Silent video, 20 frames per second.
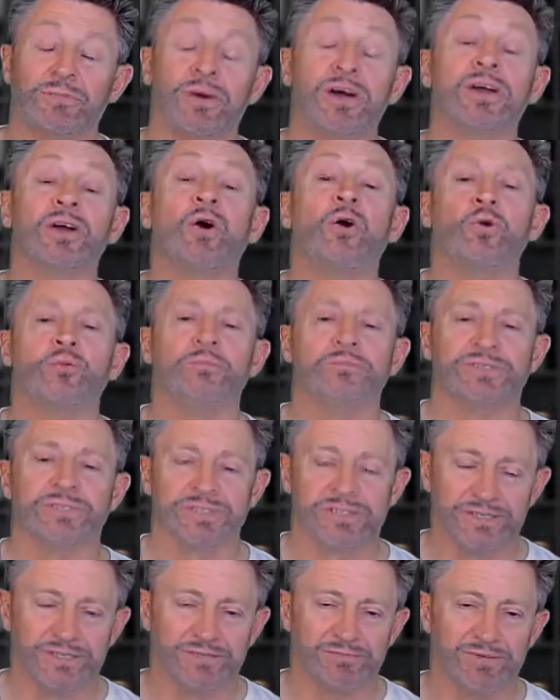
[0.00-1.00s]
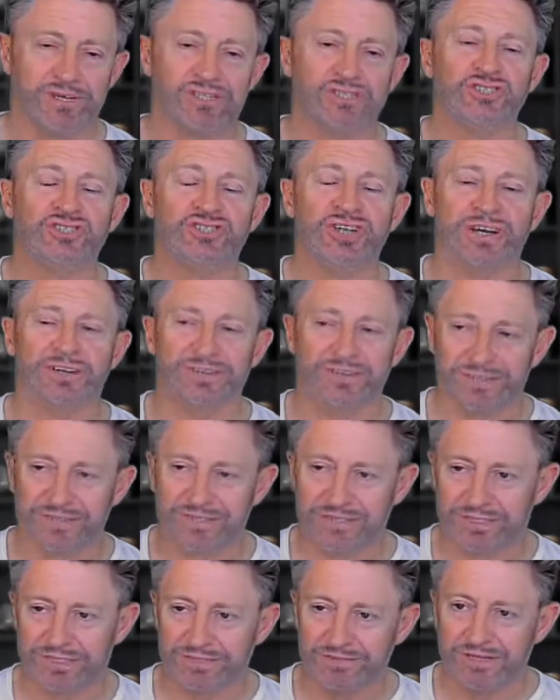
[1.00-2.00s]
it, my home scene, my general
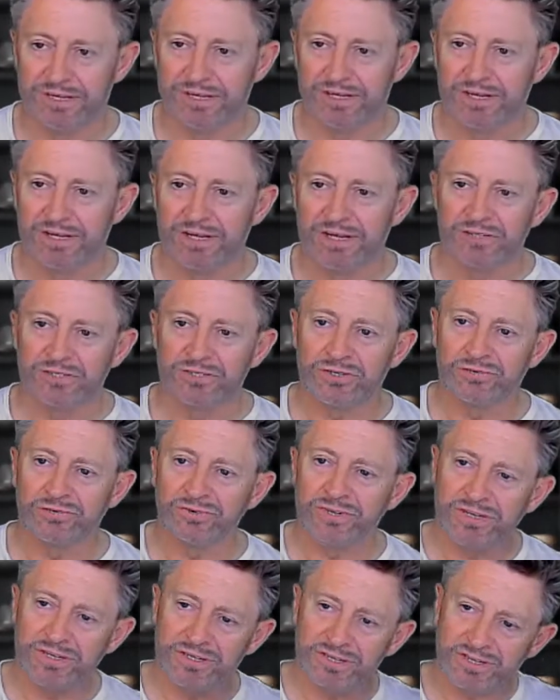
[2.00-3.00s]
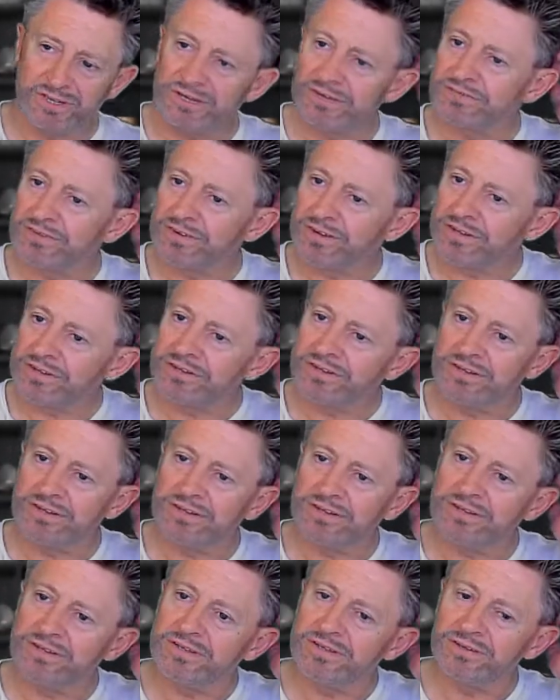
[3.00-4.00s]
scene. So really, I've got
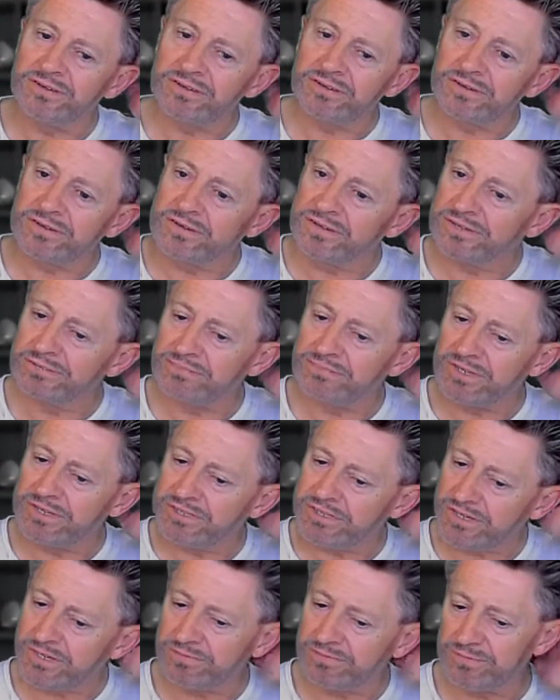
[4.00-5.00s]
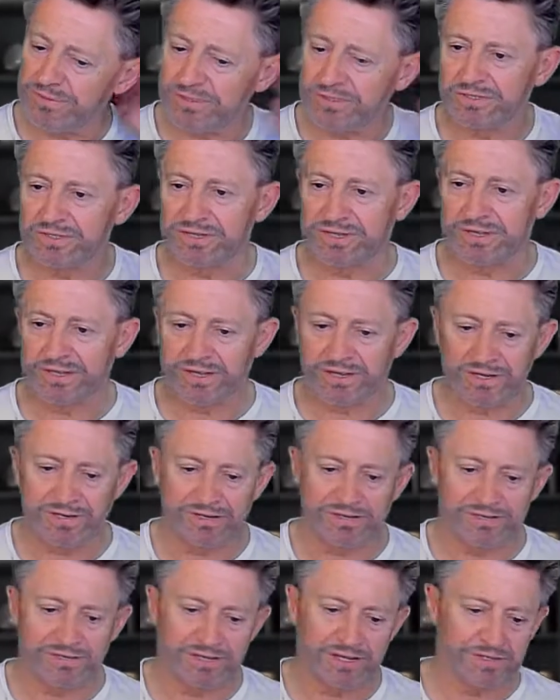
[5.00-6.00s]
my setup is,
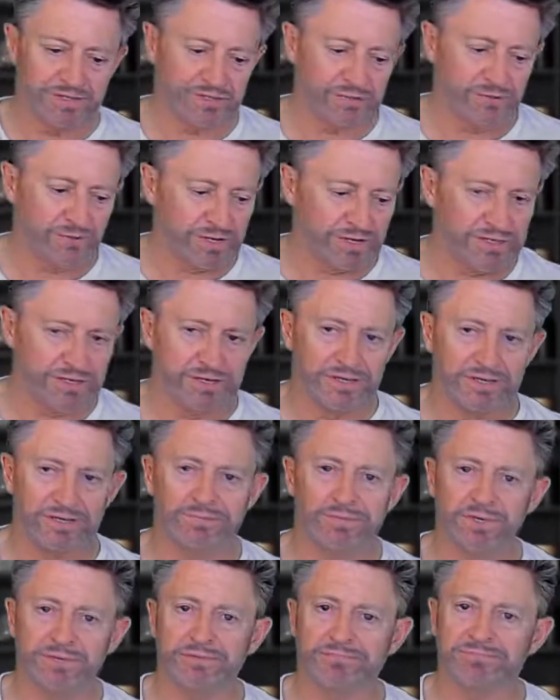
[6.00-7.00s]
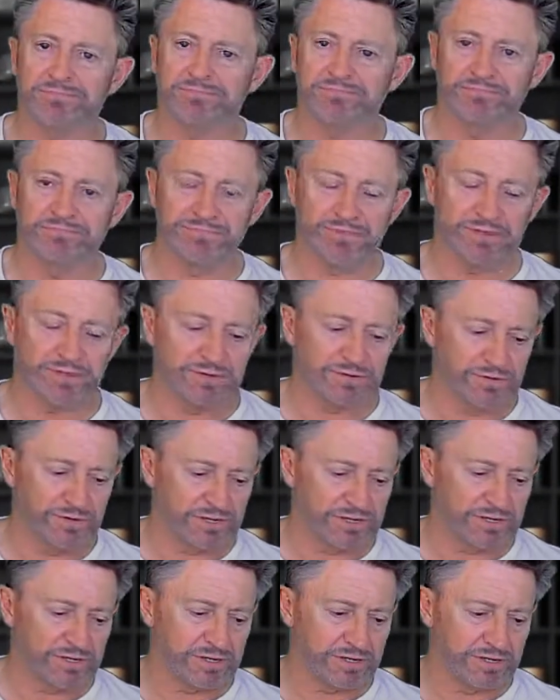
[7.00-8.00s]
again, thanks to Andy Lippy,
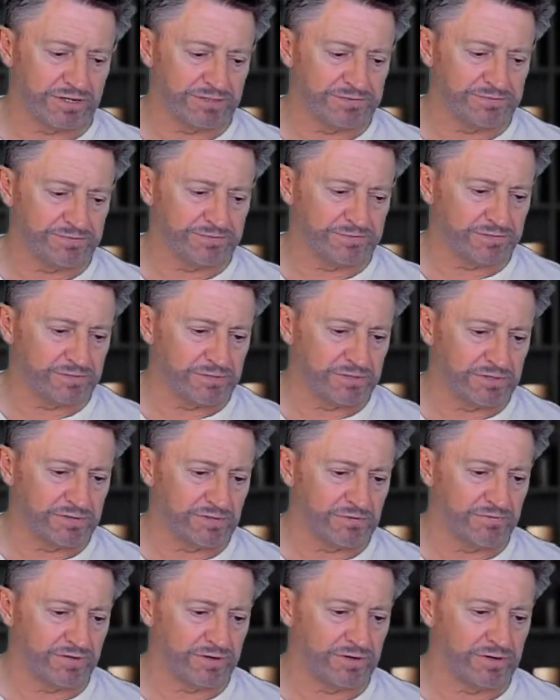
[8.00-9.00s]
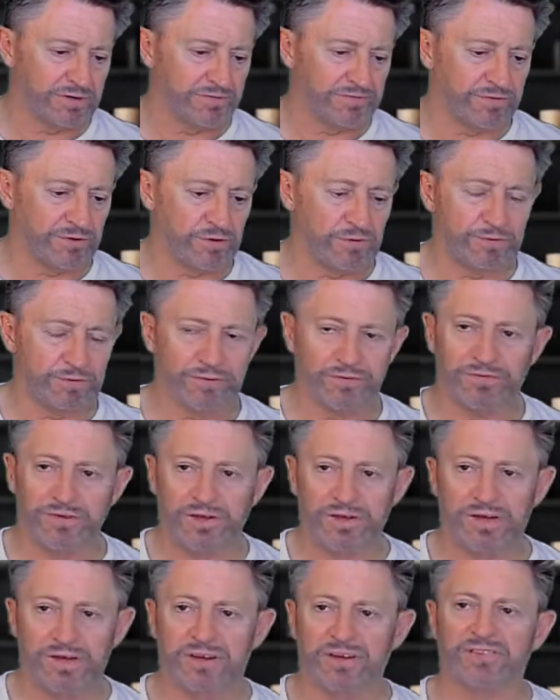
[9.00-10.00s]
great guy, very informative.
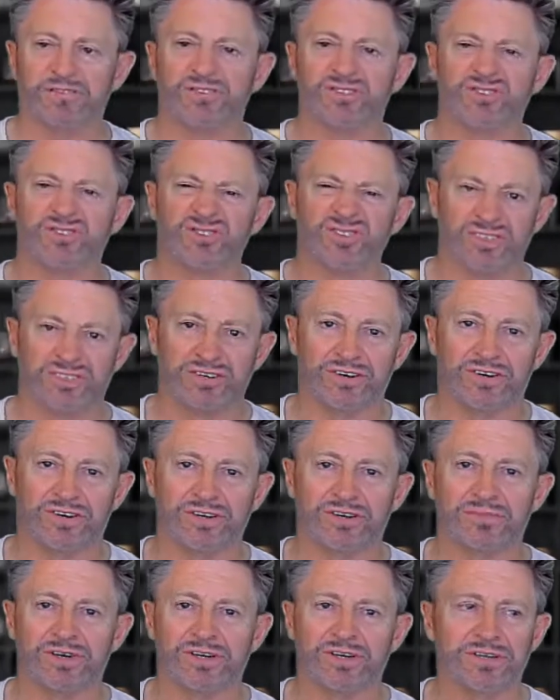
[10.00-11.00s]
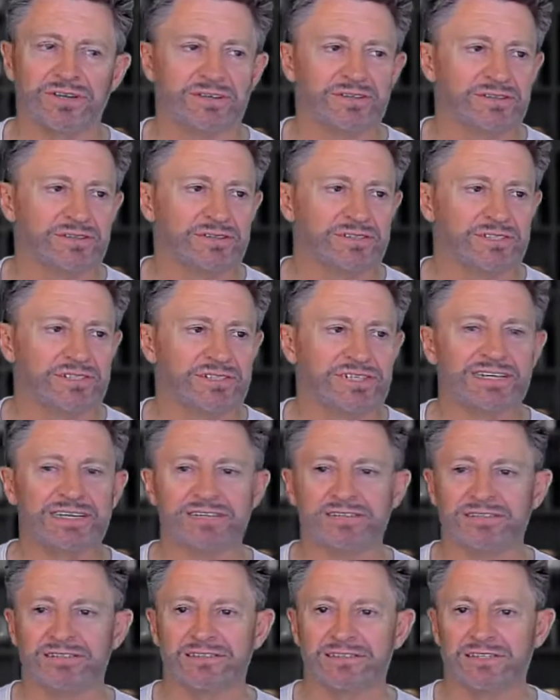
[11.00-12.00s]
I've structured all my
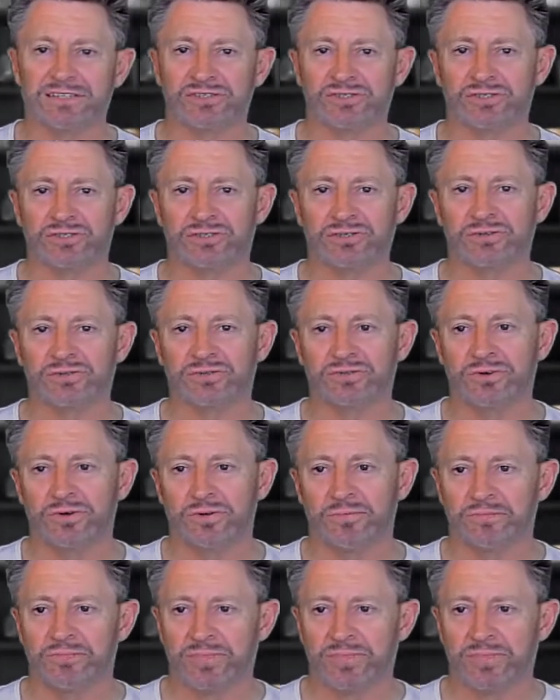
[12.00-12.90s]
scenes into